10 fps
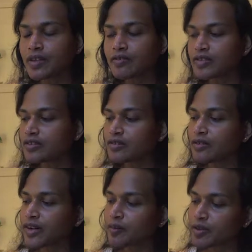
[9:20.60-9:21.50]
was just
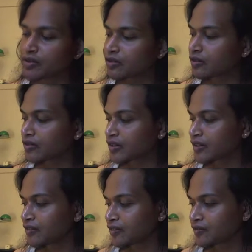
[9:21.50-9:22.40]
growing up with this
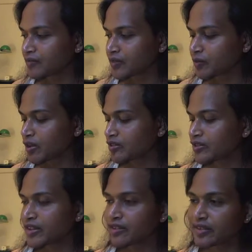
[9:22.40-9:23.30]
whole, because
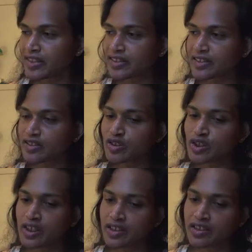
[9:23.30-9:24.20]
you get these
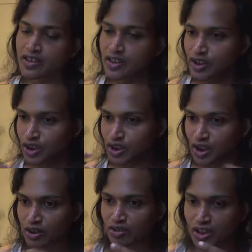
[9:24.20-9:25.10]

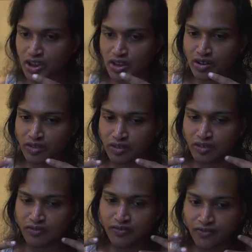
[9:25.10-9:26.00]

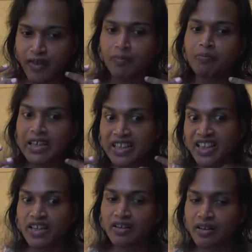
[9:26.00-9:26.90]
intergenerational
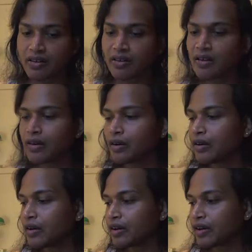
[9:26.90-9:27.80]
familial
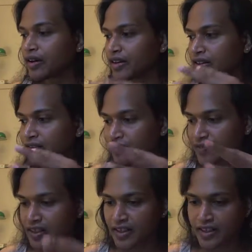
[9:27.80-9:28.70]
kind
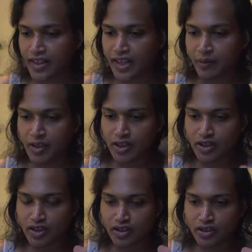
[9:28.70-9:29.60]
of
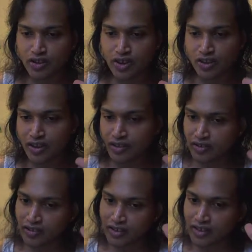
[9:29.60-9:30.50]
dynamics
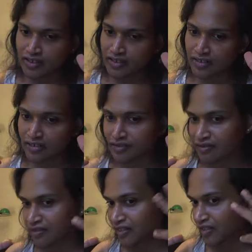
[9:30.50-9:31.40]
that is
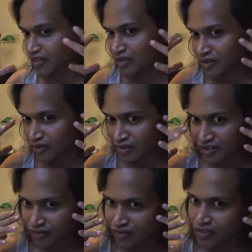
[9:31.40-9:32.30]
not
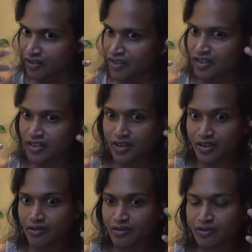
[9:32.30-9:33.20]
good for
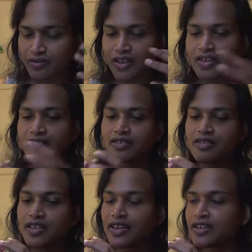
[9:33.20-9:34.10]
you. And
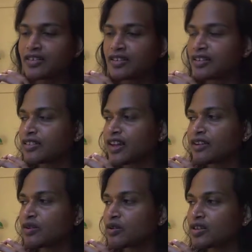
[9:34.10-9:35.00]
like it's
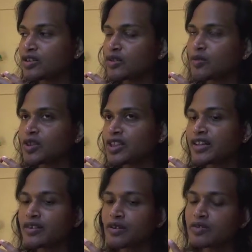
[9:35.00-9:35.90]
like no, it's almost
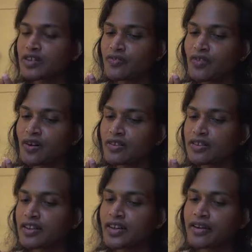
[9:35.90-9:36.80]
like no one's
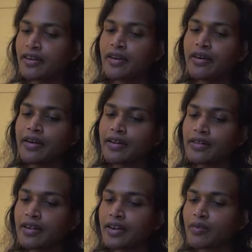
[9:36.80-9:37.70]
fault. Like
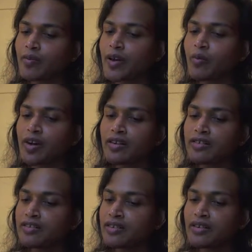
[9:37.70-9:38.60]
it's like my
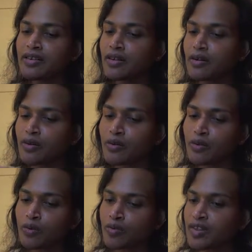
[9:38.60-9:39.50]
parents didn't
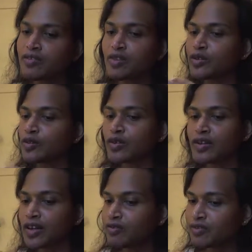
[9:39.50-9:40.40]
know, they were doing
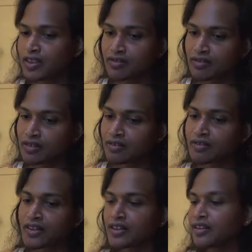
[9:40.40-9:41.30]
what everyone else was
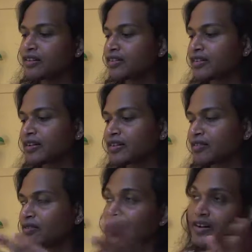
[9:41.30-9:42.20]
doing, and it's like,
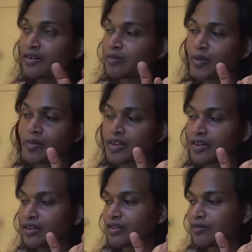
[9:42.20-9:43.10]
oh, I don't know, maybe
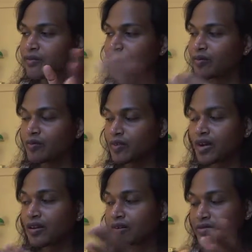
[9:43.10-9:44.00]
they, maybe,
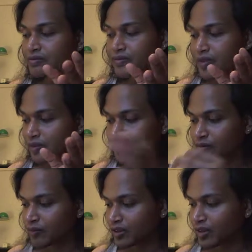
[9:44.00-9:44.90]
I don't know,
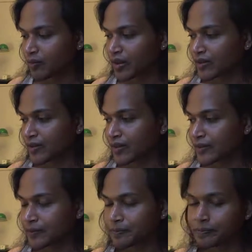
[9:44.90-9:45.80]
it depends, I guess.